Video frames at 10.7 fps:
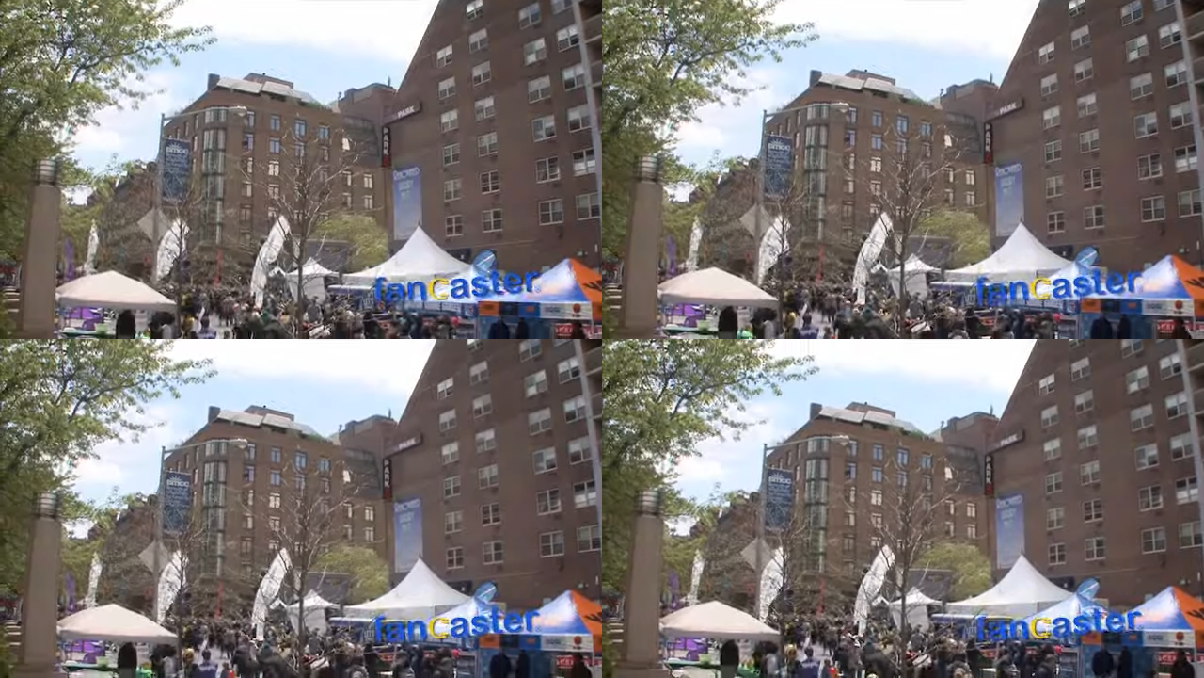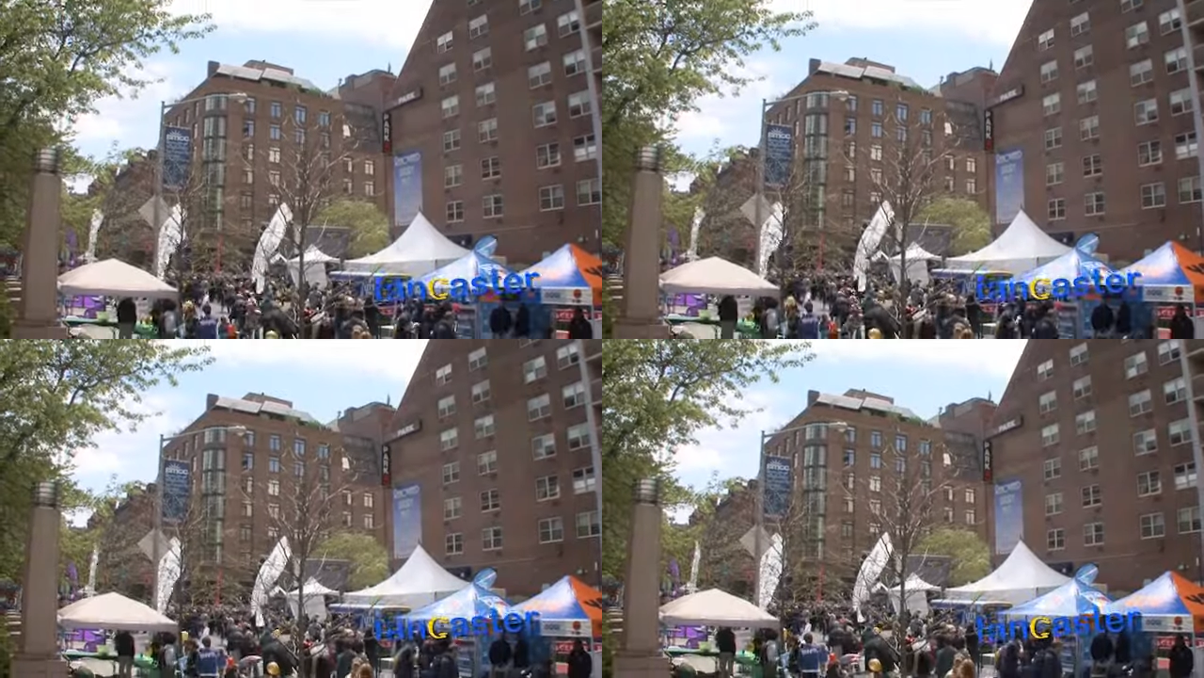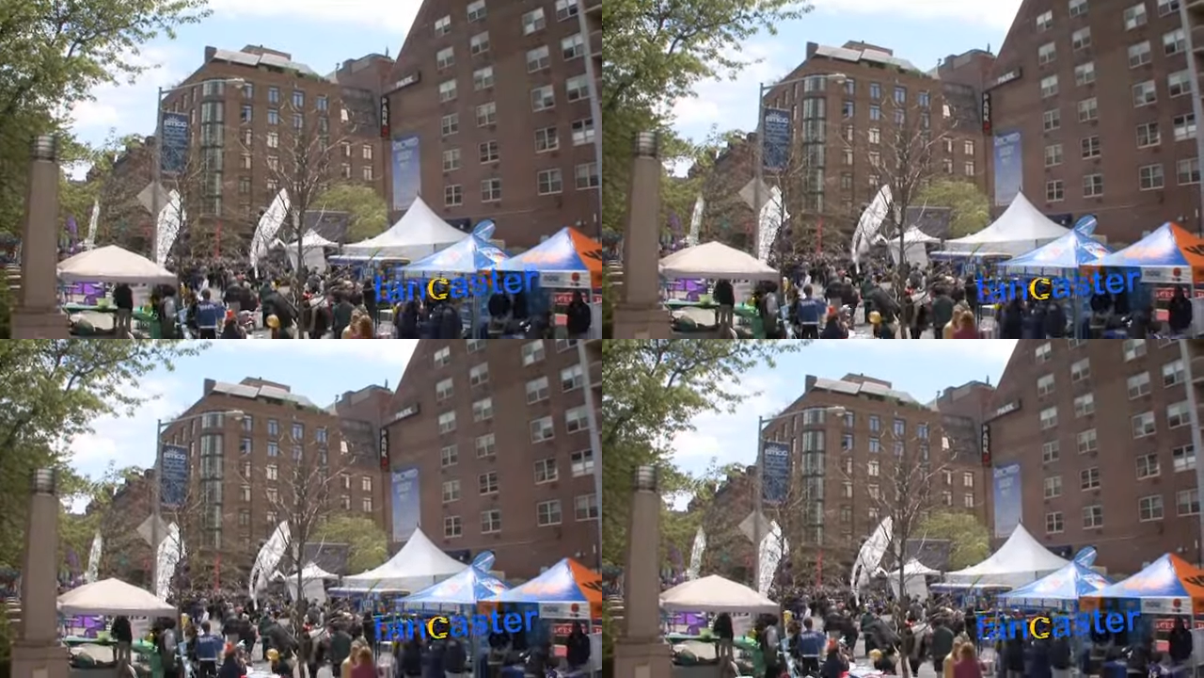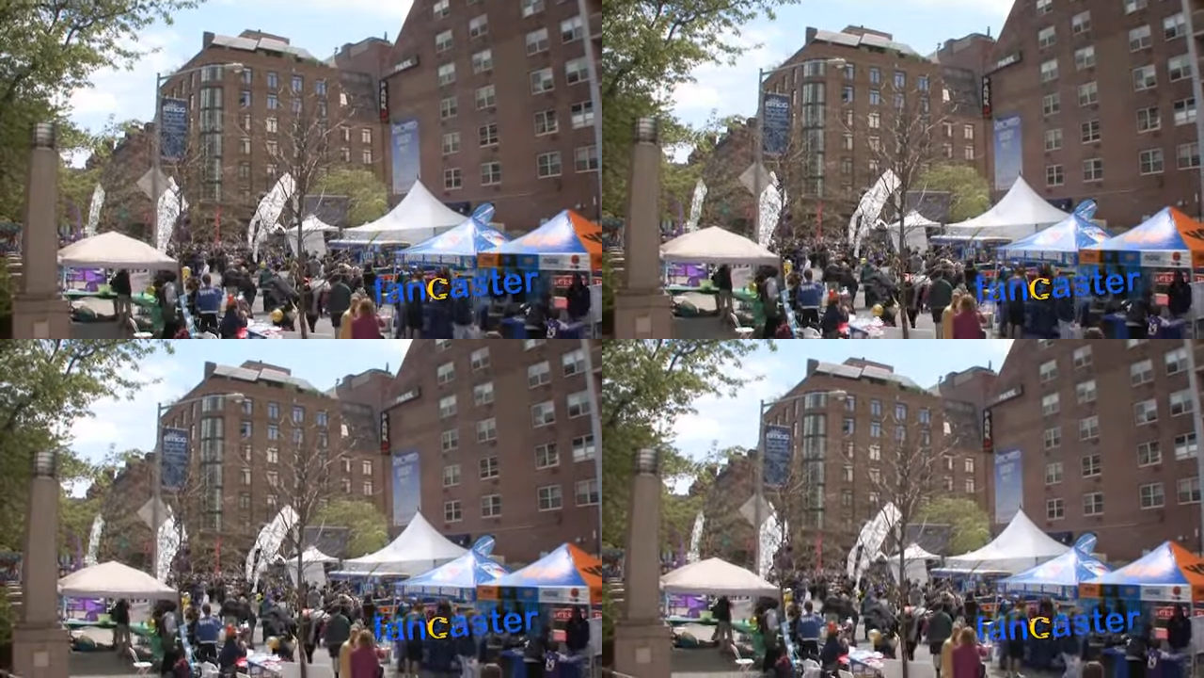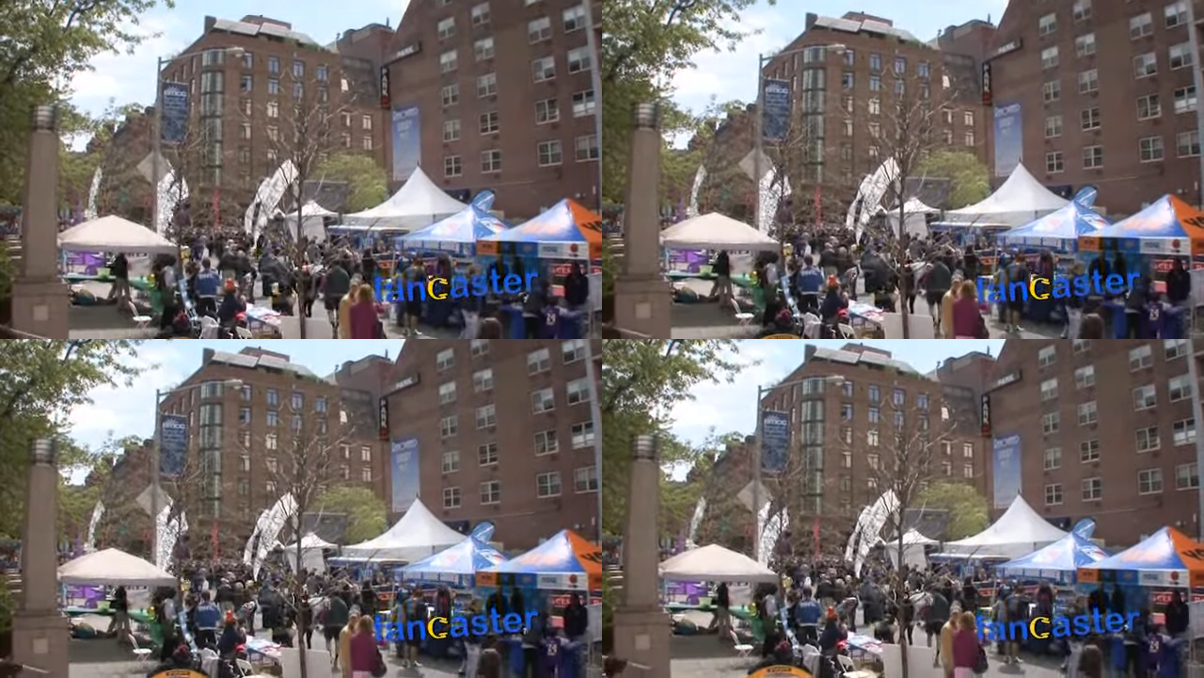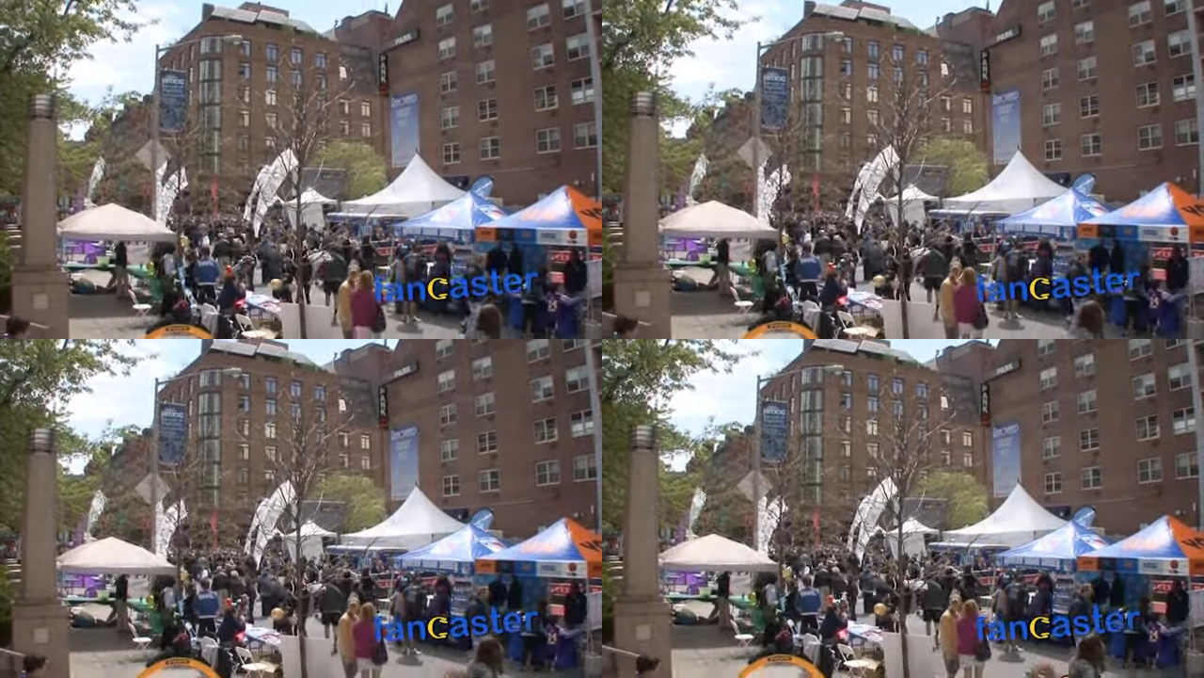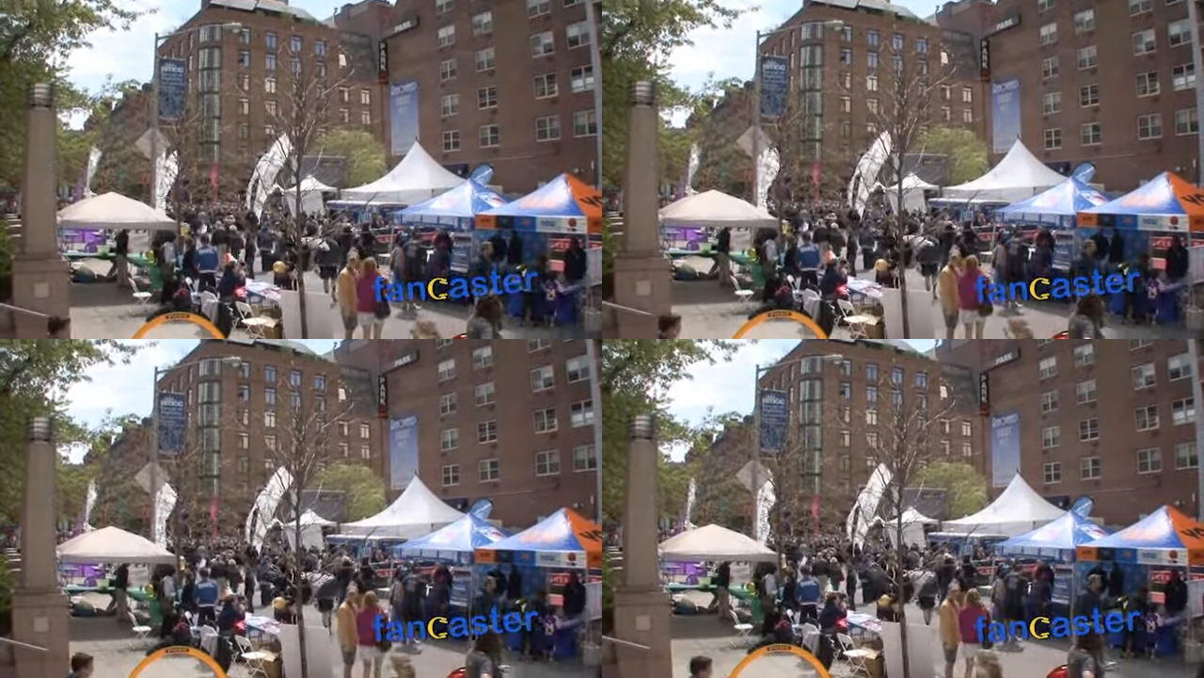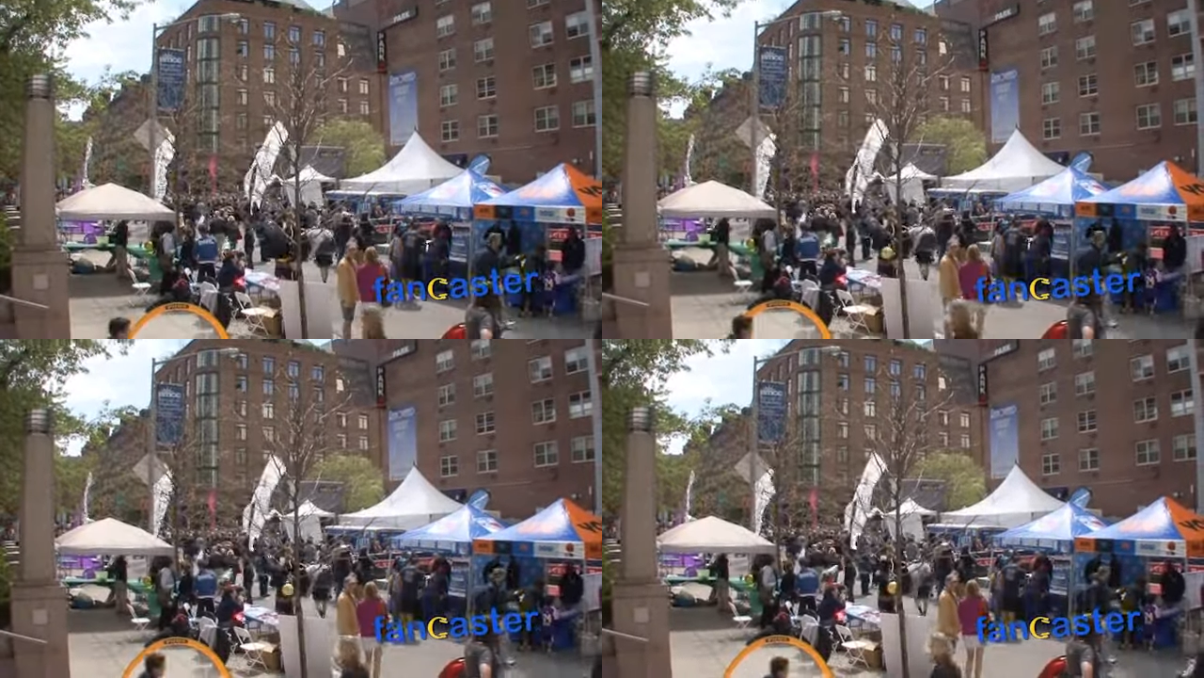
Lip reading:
Nobody's mouth can be seen.